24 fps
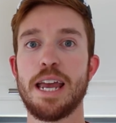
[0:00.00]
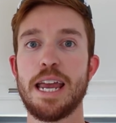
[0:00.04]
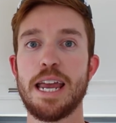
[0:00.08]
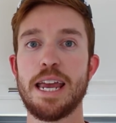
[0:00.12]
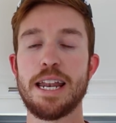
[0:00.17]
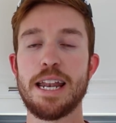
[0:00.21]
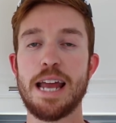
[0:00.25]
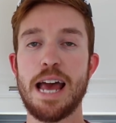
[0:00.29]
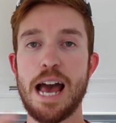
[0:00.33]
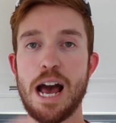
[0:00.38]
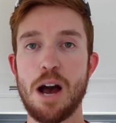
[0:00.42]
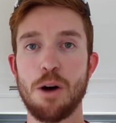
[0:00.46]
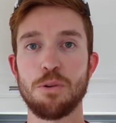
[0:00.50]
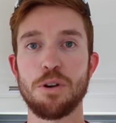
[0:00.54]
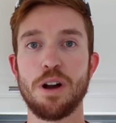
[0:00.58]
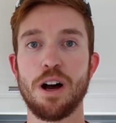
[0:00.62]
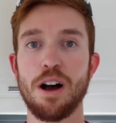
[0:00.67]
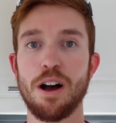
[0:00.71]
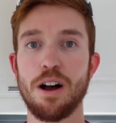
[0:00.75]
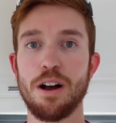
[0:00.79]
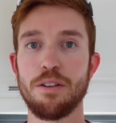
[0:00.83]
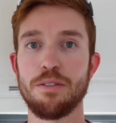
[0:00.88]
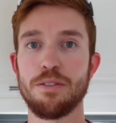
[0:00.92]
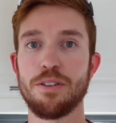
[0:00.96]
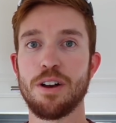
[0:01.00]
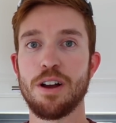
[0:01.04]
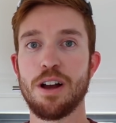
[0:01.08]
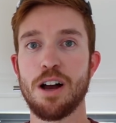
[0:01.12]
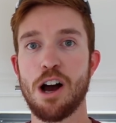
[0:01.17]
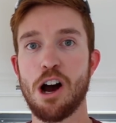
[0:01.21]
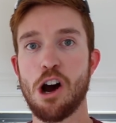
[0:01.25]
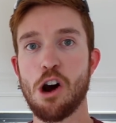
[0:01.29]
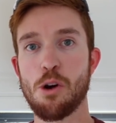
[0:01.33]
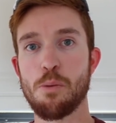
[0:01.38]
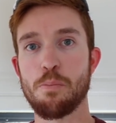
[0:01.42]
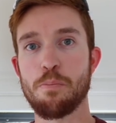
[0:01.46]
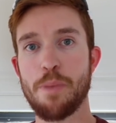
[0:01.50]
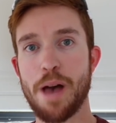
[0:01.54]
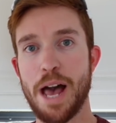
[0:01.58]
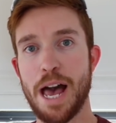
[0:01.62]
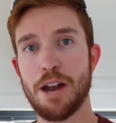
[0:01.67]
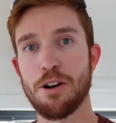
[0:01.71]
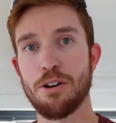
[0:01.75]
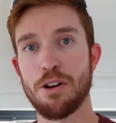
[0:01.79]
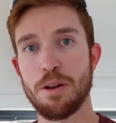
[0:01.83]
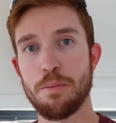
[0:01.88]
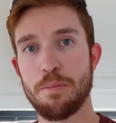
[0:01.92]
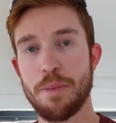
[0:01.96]
and out of our
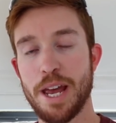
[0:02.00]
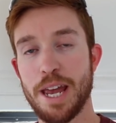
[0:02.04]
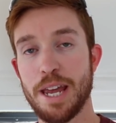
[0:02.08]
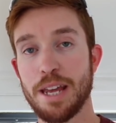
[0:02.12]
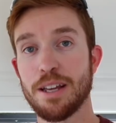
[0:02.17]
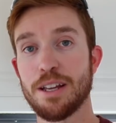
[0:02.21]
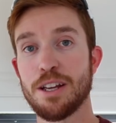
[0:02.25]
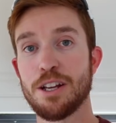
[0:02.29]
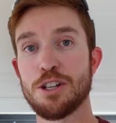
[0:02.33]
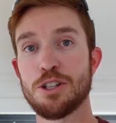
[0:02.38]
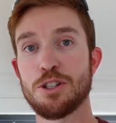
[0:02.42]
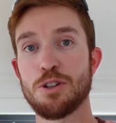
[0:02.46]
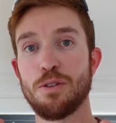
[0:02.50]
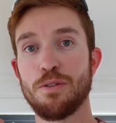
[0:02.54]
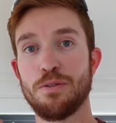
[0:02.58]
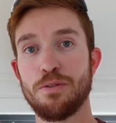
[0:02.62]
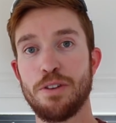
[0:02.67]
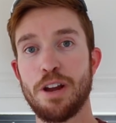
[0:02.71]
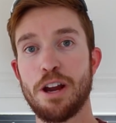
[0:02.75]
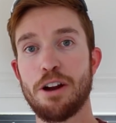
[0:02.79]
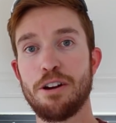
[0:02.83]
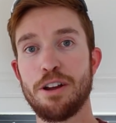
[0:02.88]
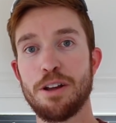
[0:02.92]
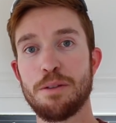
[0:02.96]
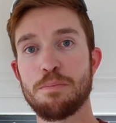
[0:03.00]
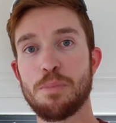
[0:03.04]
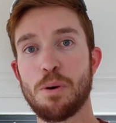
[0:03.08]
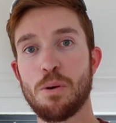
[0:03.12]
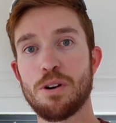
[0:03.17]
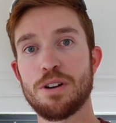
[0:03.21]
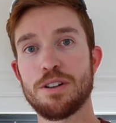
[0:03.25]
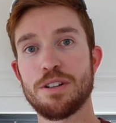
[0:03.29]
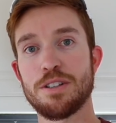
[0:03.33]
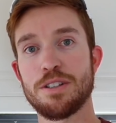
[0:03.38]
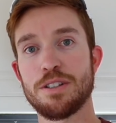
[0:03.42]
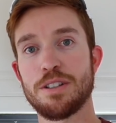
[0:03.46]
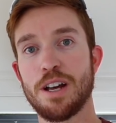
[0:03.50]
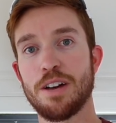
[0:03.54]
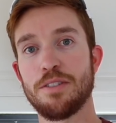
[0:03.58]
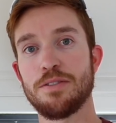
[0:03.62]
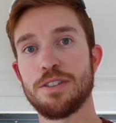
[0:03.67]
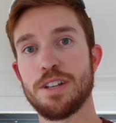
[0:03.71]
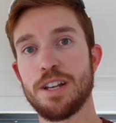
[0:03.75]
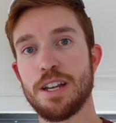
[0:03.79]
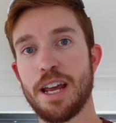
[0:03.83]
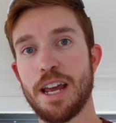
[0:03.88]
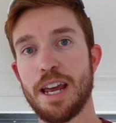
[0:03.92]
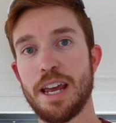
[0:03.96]
battery bank. So very important stuff
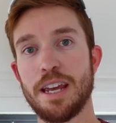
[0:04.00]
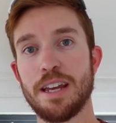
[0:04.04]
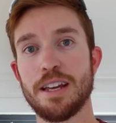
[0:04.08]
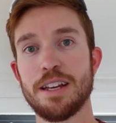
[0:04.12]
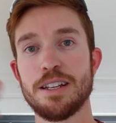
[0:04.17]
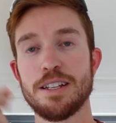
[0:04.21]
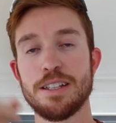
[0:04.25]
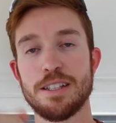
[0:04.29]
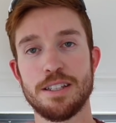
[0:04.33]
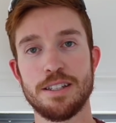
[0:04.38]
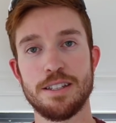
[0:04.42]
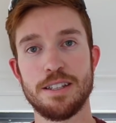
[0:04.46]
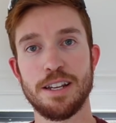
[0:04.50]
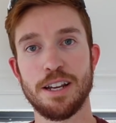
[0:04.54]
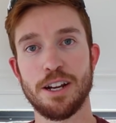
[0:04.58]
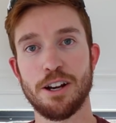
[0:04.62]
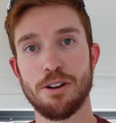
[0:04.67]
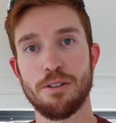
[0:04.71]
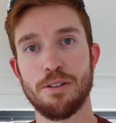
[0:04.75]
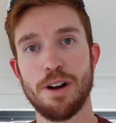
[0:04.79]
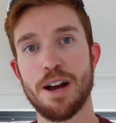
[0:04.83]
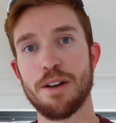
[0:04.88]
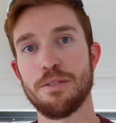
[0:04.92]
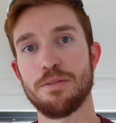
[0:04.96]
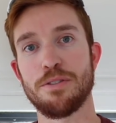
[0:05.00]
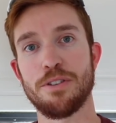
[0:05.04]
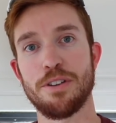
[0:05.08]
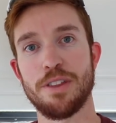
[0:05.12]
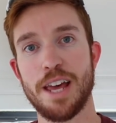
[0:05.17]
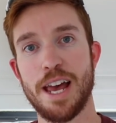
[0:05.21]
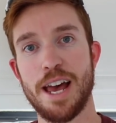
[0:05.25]
today. Stick around for